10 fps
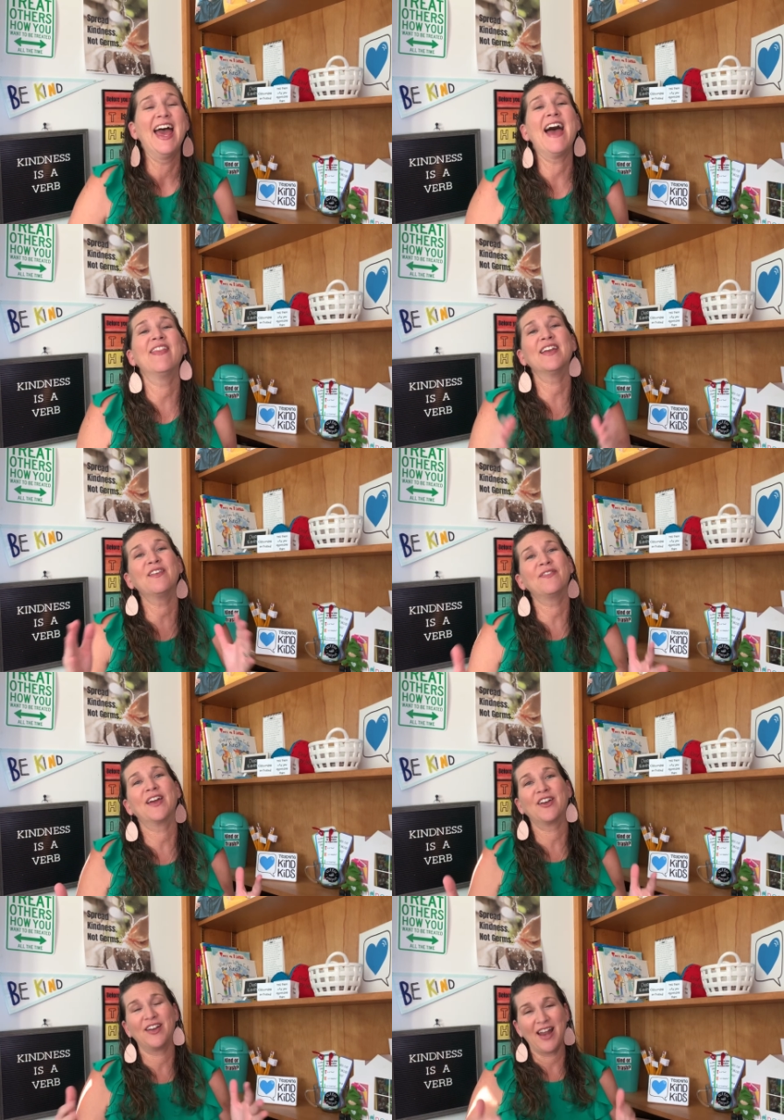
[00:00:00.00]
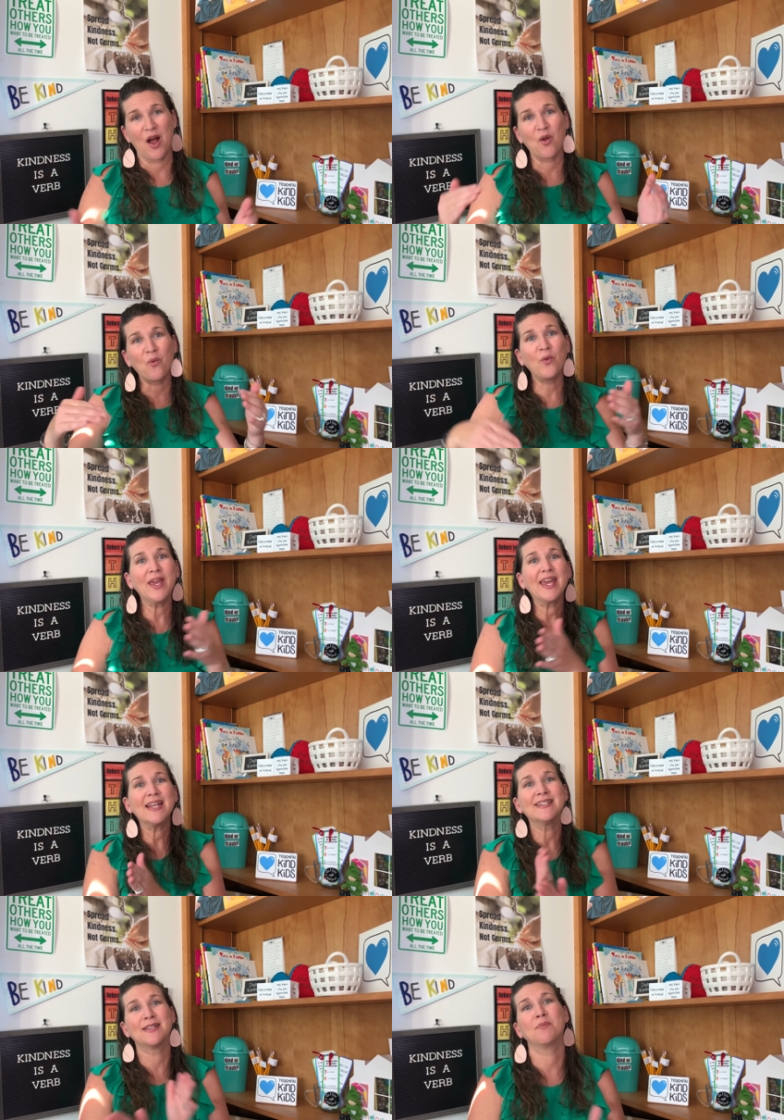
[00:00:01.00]
And then I figured it out. We
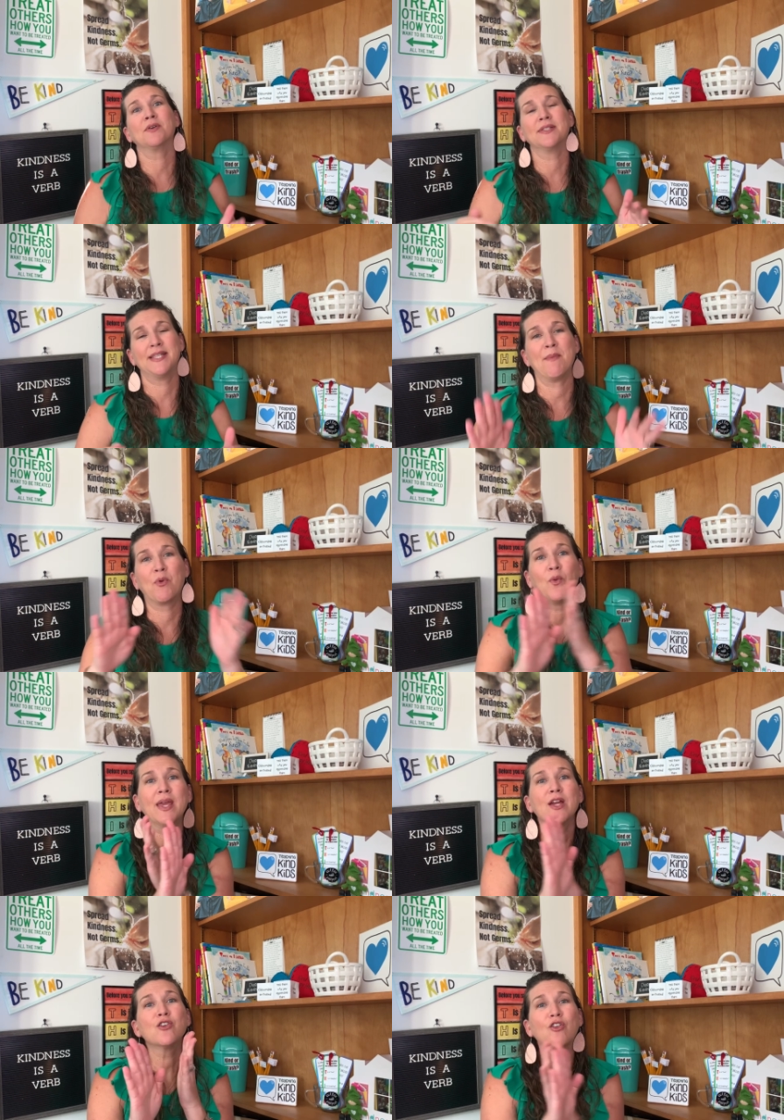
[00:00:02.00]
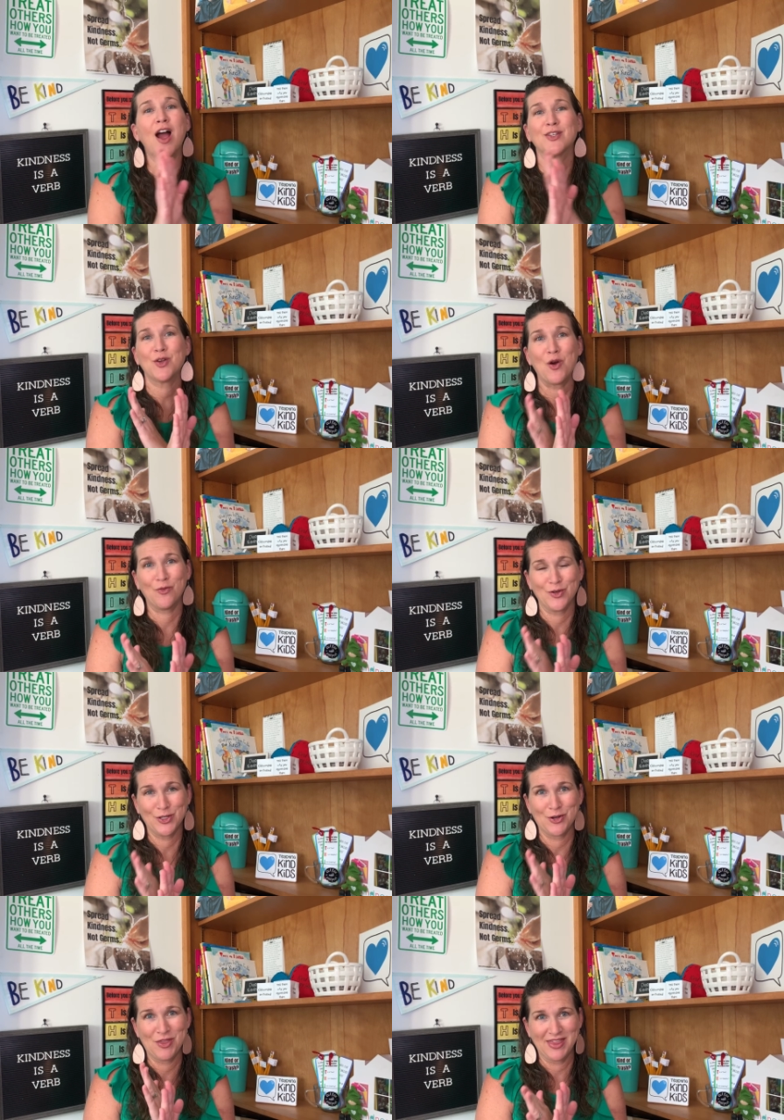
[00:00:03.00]
can double dip. We can cross over
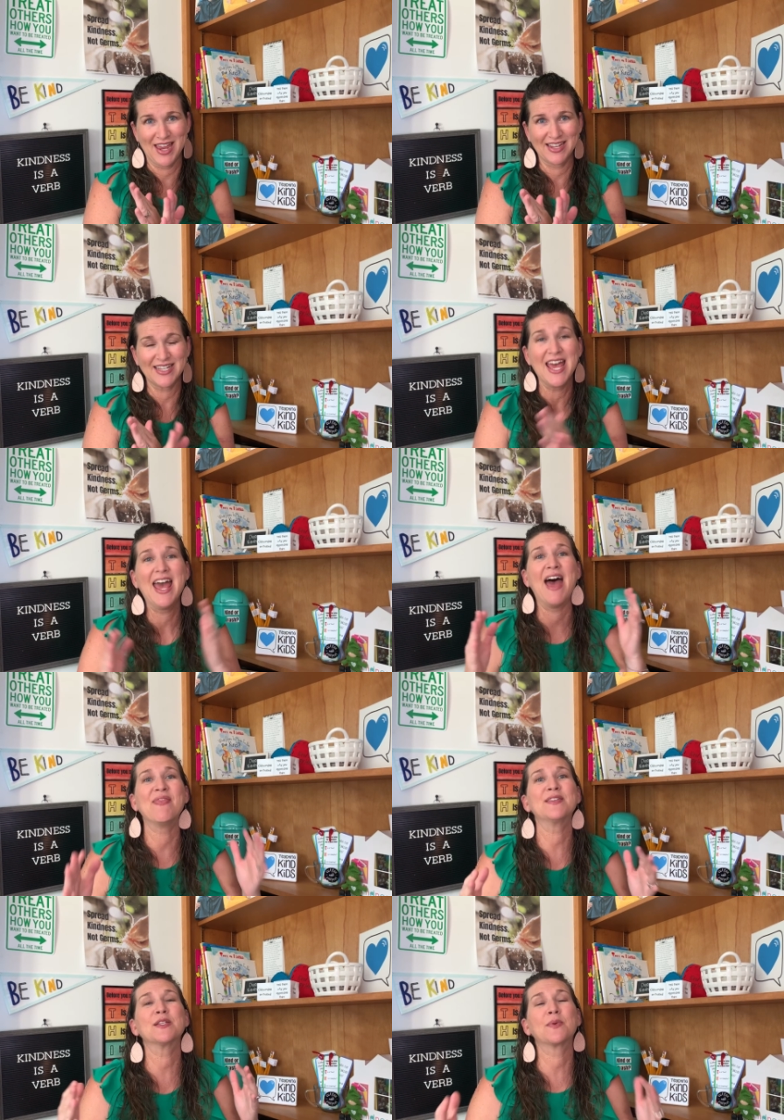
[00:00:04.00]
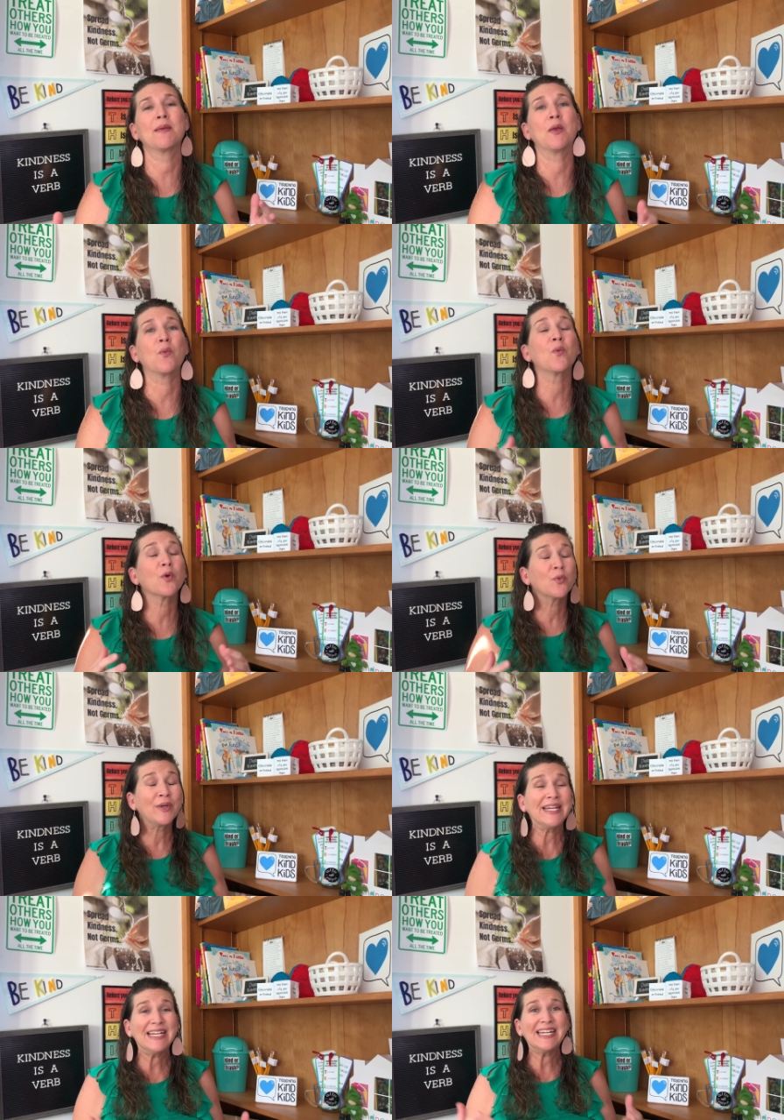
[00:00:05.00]
certain things. And this is what I mean. When we're
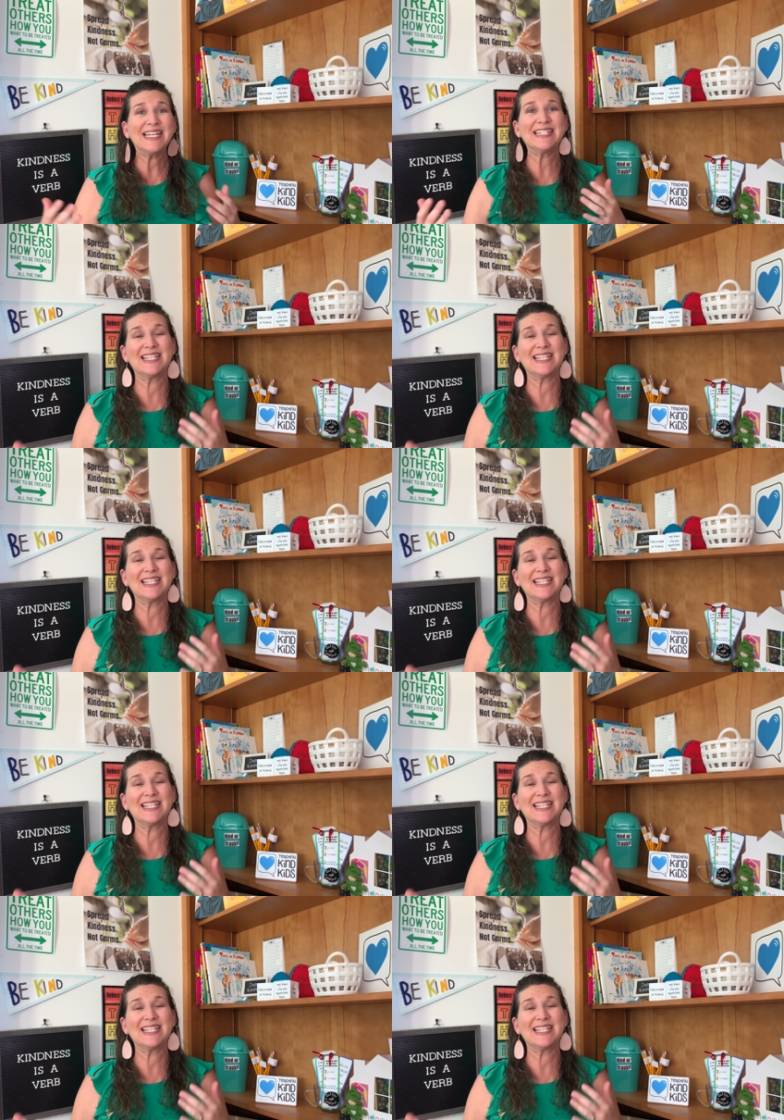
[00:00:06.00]
reading in